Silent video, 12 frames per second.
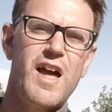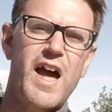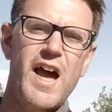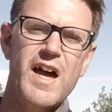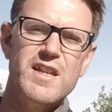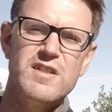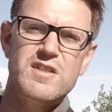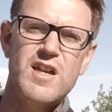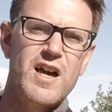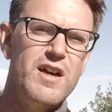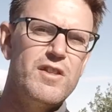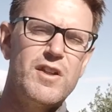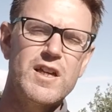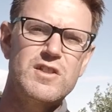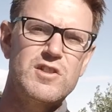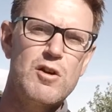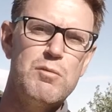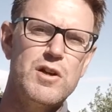and thanks
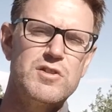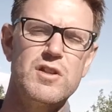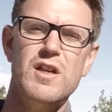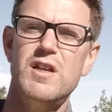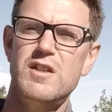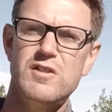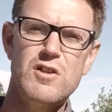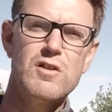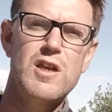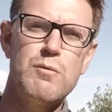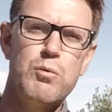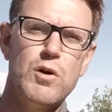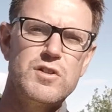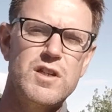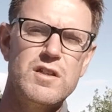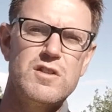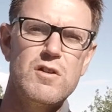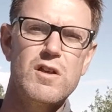so much. Do keep
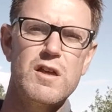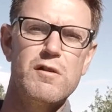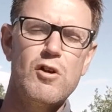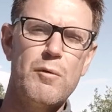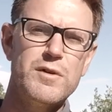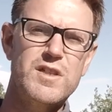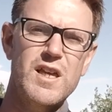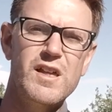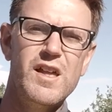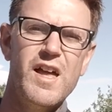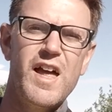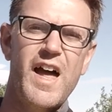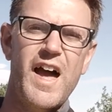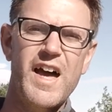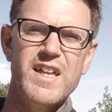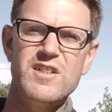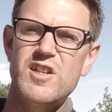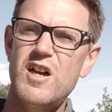watching, do keep commenting,
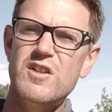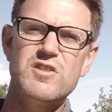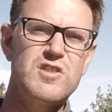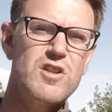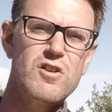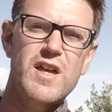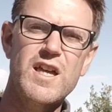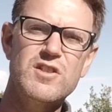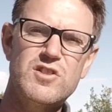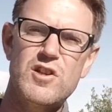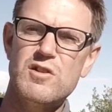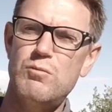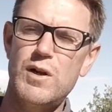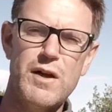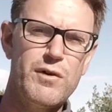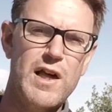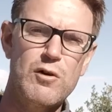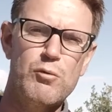and see you again soon,
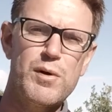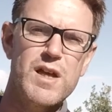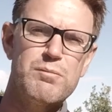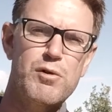whenever that'll be.